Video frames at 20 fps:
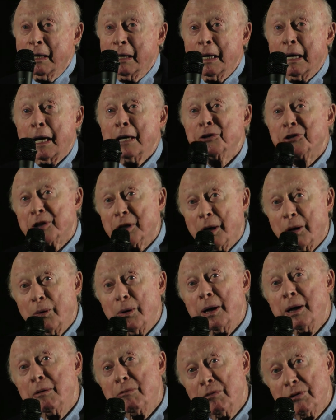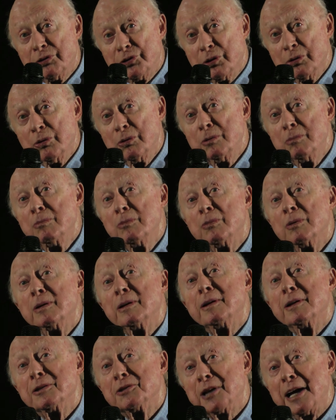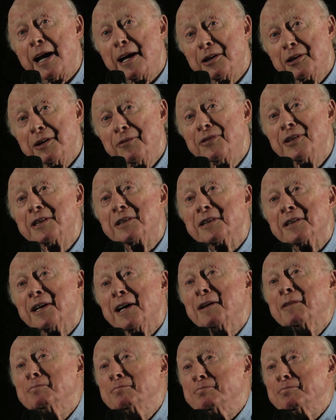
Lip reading: And so he resumed with his activities.